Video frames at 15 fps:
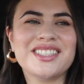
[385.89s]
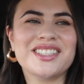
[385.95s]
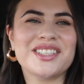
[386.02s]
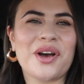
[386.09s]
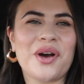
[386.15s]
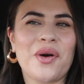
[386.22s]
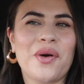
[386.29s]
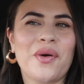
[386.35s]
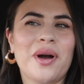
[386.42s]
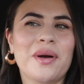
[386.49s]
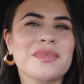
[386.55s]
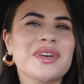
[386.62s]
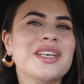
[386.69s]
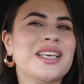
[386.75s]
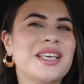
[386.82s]
so
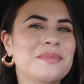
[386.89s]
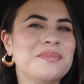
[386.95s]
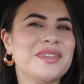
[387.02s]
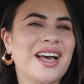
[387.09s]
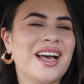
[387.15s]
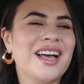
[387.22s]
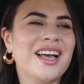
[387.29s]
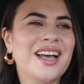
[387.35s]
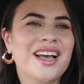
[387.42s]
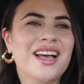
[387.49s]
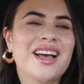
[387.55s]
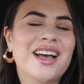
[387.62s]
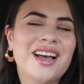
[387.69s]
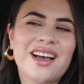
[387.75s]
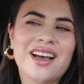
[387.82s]
I'm gonna keep that.
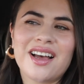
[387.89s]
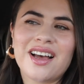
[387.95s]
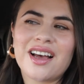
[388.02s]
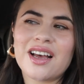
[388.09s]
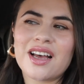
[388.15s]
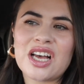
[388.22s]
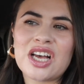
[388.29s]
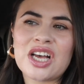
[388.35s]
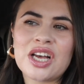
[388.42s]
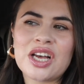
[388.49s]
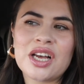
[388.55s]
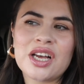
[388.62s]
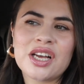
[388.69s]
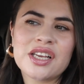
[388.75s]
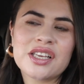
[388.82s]

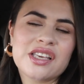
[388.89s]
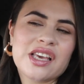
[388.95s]
Uh,